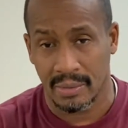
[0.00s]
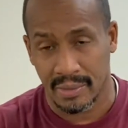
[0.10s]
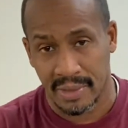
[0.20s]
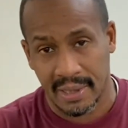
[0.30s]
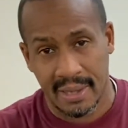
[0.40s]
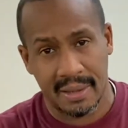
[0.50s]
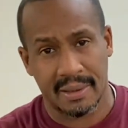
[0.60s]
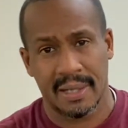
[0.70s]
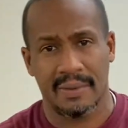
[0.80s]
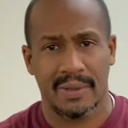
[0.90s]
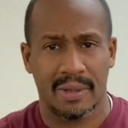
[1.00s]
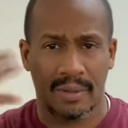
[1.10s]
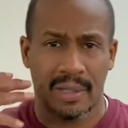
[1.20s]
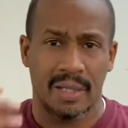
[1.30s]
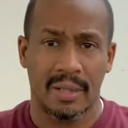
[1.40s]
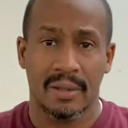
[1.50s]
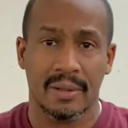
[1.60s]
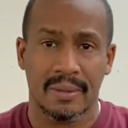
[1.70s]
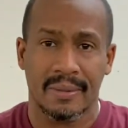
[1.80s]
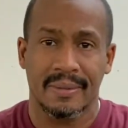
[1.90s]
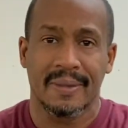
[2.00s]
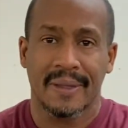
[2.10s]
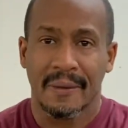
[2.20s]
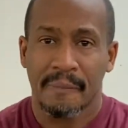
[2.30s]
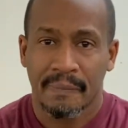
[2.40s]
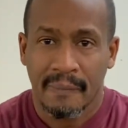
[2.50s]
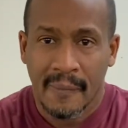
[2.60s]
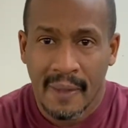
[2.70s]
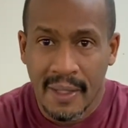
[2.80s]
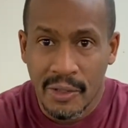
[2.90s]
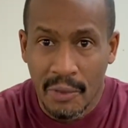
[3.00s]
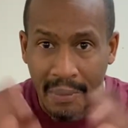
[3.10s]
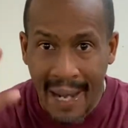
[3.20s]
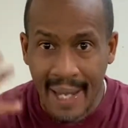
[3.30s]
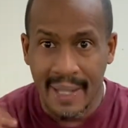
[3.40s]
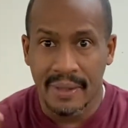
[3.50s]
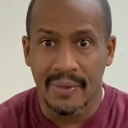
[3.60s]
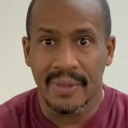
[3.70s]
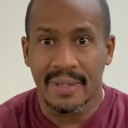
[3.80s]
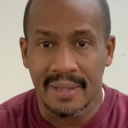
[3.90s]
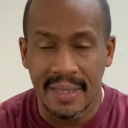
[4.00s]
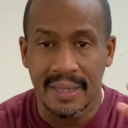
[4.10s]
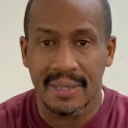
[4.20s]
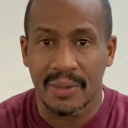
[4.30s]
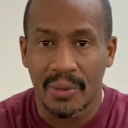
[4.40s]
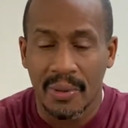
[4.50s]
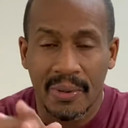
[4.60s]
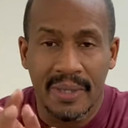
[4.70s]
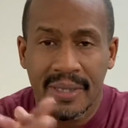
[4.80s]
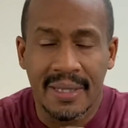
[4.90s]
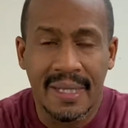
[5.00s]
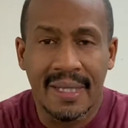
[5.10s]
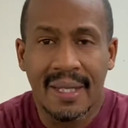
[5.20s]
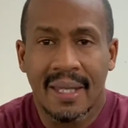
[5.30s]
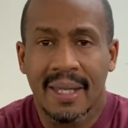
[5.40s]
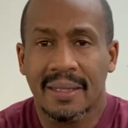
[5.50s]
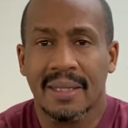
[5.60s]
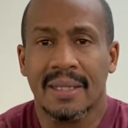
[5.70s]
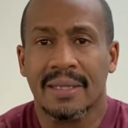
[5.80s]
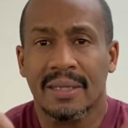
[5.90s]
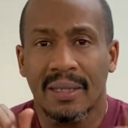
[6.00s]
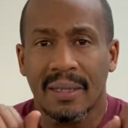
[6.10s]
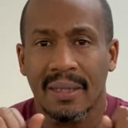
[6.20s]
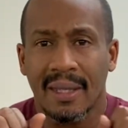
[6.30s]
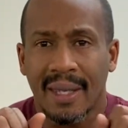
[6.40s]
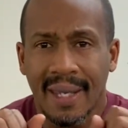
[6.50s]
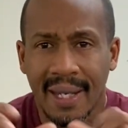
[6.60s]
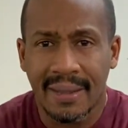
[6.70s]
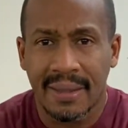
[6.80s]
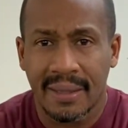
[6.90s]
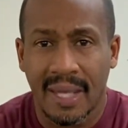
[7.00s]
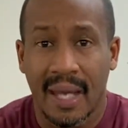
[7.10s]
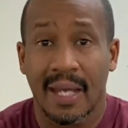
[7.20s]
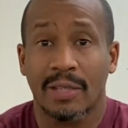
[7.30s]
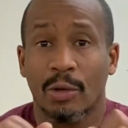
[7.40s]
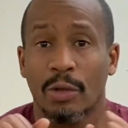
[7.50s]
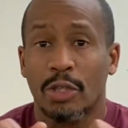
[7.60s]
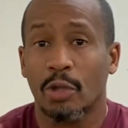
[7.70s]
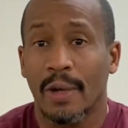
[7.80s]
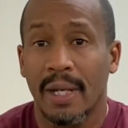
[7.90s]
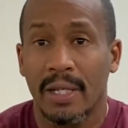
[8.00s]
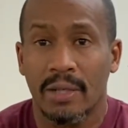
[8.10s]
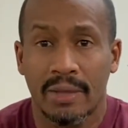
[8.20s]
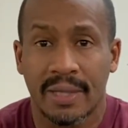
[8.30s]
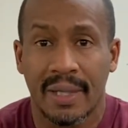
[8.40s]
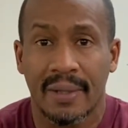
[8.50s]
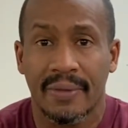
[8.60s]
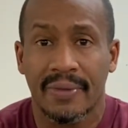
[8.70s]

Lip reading: Instead of giving your ear and your mind over to these stories, he says, exercise or train yourself